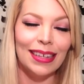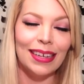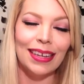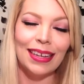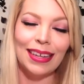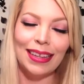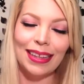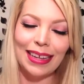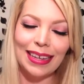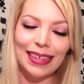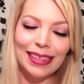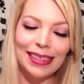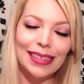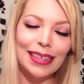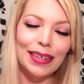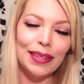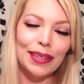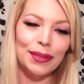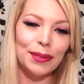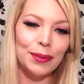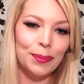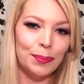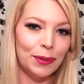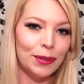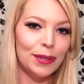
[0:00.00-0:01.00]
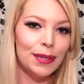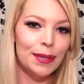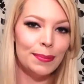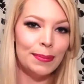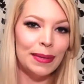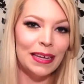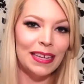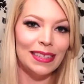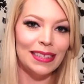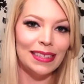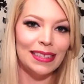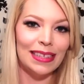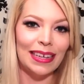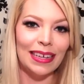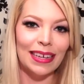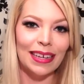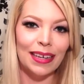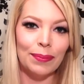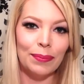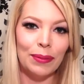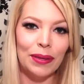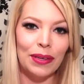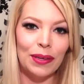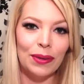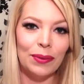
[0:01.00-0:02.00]
And that sounds pretty basic,
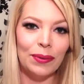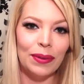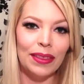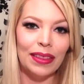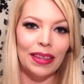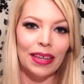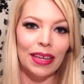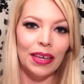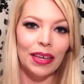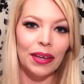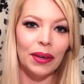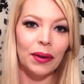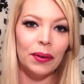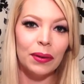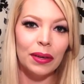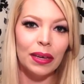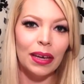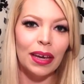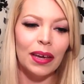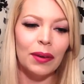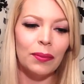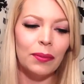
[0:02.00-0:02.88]
but you would think, okay,